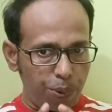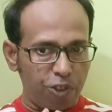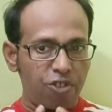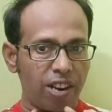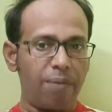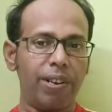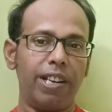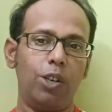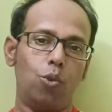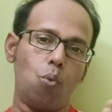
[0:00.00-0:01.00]

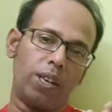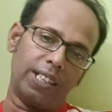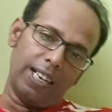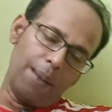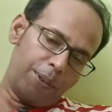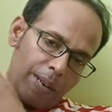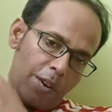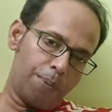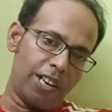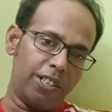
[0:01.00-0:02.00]
travel toward the left
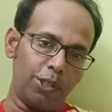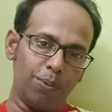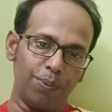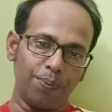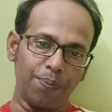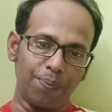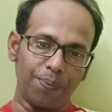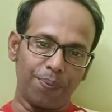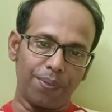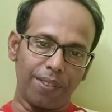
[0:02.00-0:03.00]
fallopian tube,
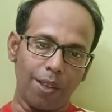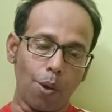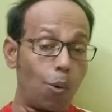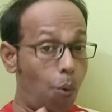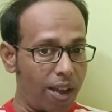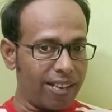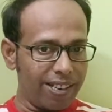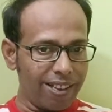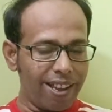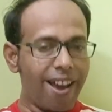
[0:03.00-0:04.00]

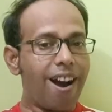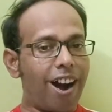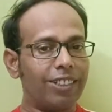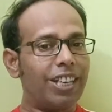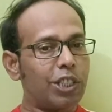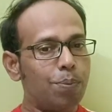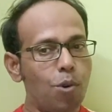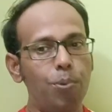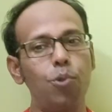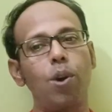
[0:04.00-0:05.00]
while others
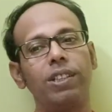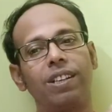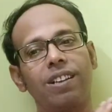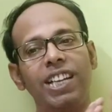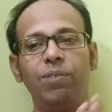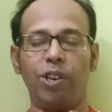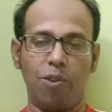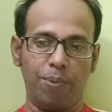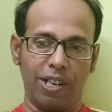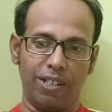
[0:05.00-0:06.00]
move toward the right
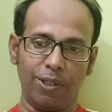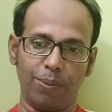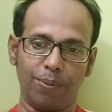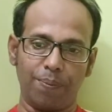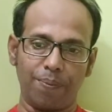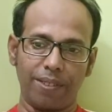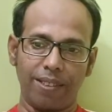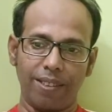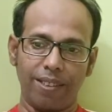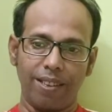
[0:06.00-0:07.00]
fallopian tube.
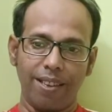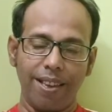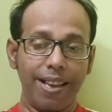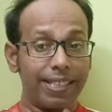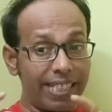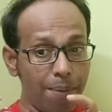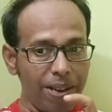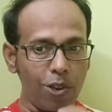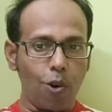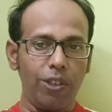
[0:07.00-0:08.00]

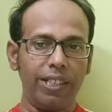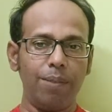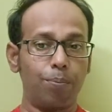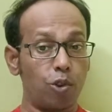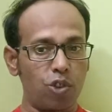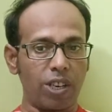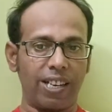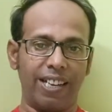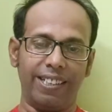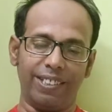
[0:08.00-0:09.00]
Semen contain
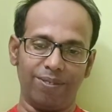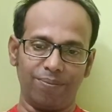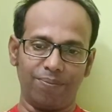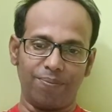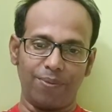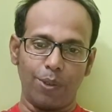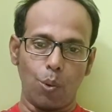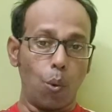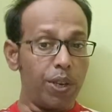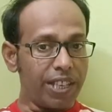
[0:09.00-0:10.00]
prostaglandin,
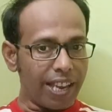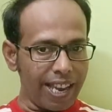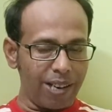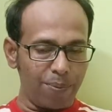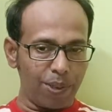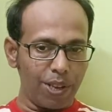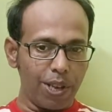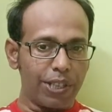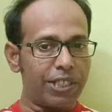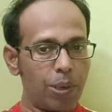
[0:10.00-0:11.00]
which help
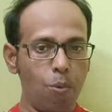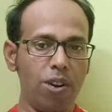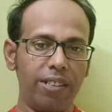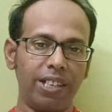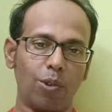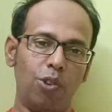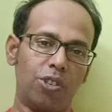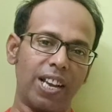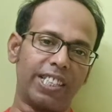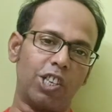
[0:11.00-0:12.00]
stimulate the
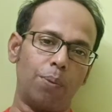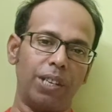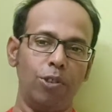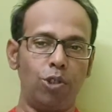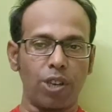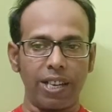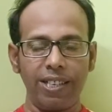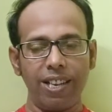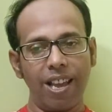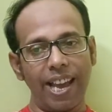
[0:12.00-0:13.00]
contraction of the
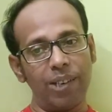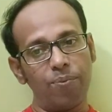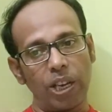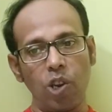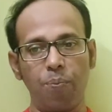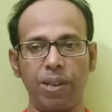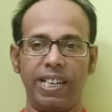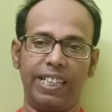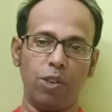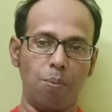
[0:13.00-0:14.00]
uterine and
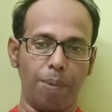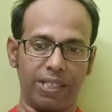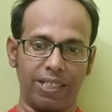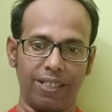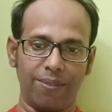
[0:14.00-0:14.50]
fallopian tube muscle